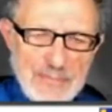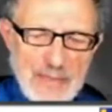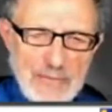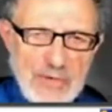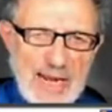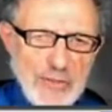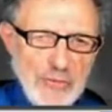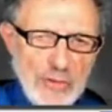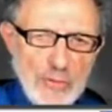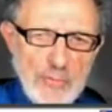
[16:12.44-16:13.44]

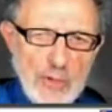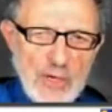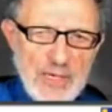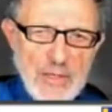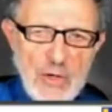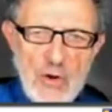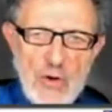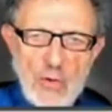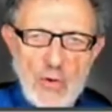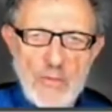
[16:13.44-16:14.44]
fractional part,
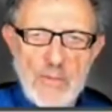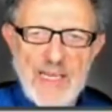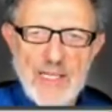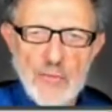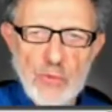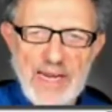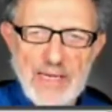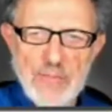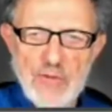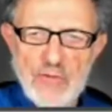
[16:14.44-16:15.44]
or we could
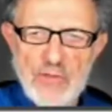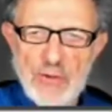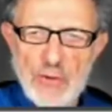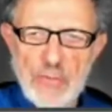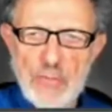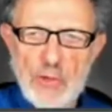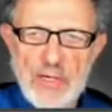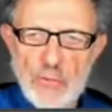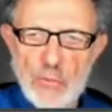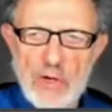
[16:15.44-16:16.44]
write
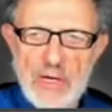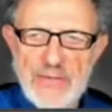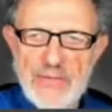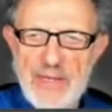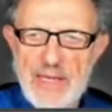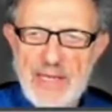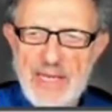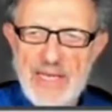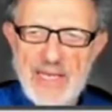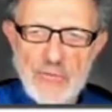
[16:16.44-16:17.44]
0.1
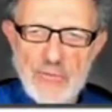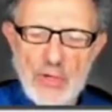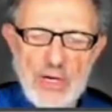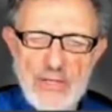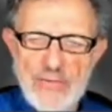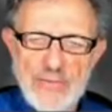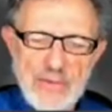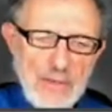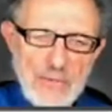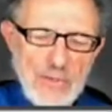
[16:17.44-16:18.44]
e of 1,
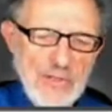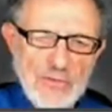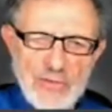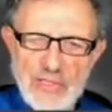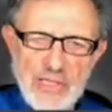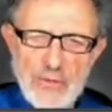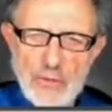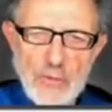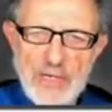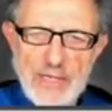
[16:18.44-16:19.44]
which is another
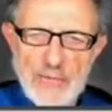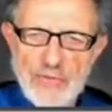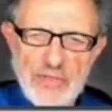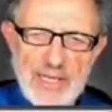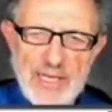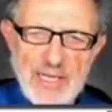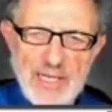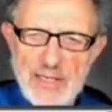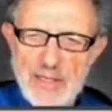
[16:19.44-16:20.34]
way of saying